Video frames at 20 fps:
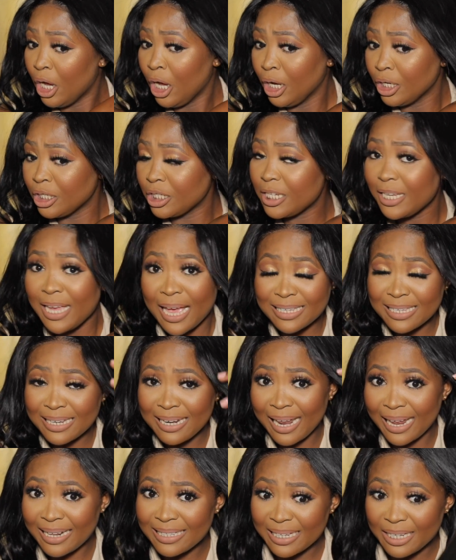She hasn't
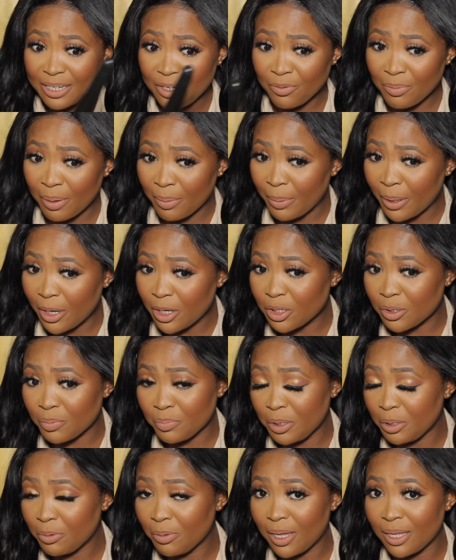liked any of my posts.
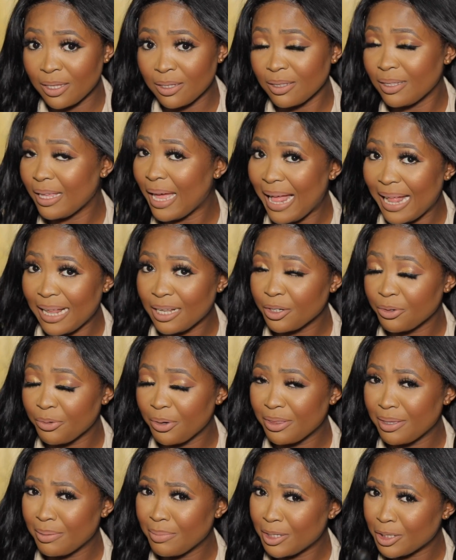Meanwhile, the
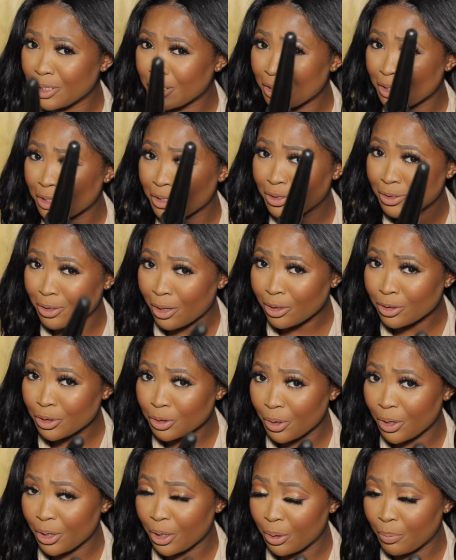algorithm is just not
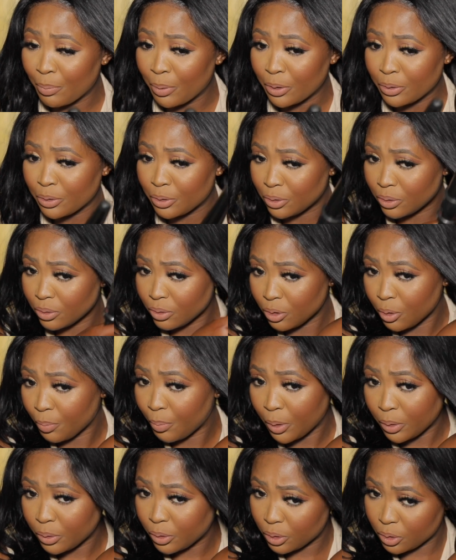showing your
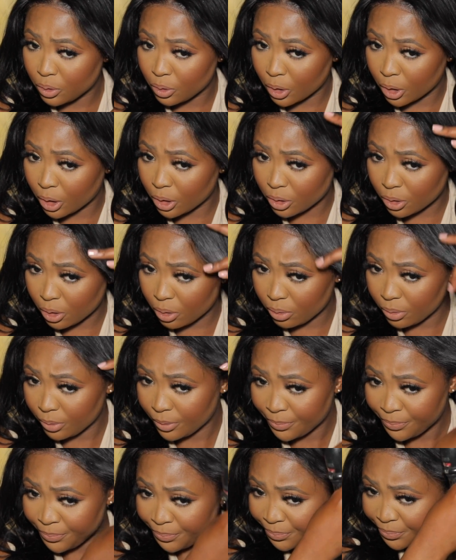posts to her. So
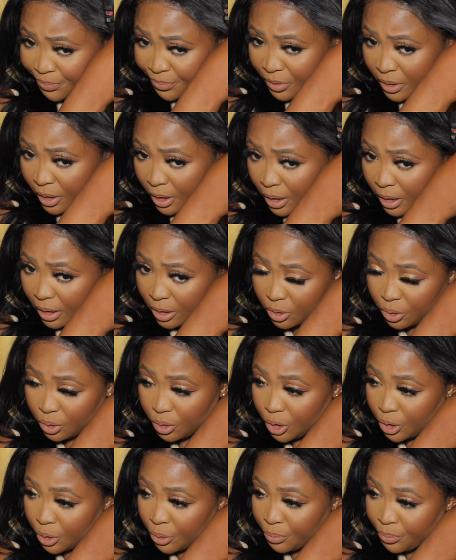do
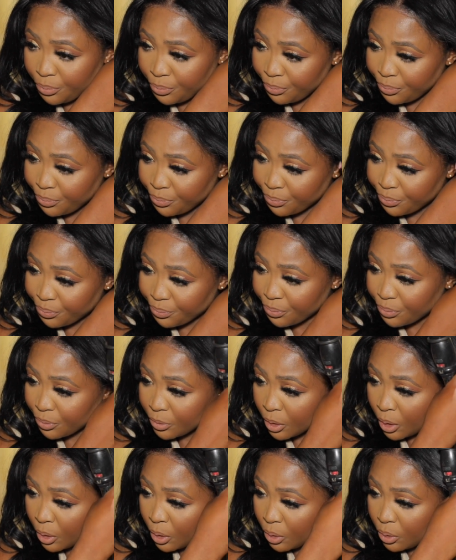you.
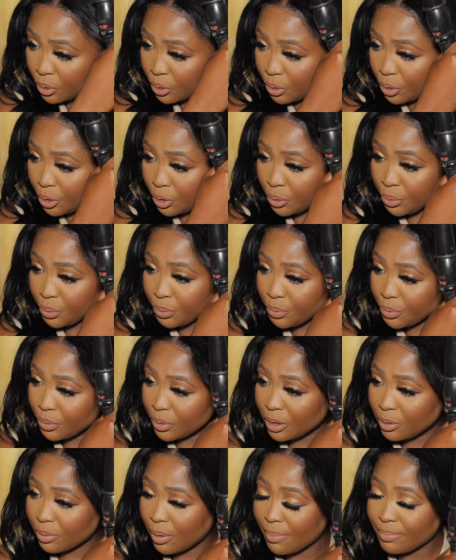
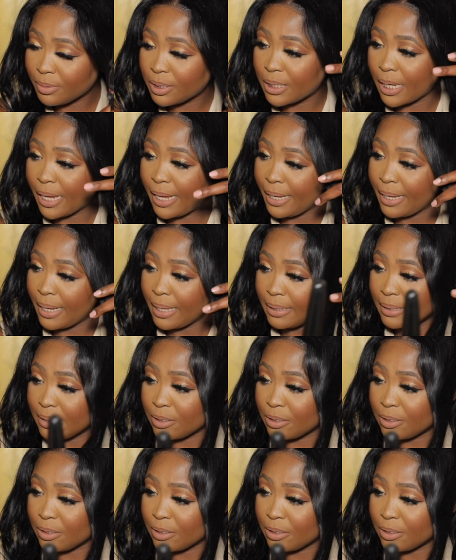That's what I'm saying.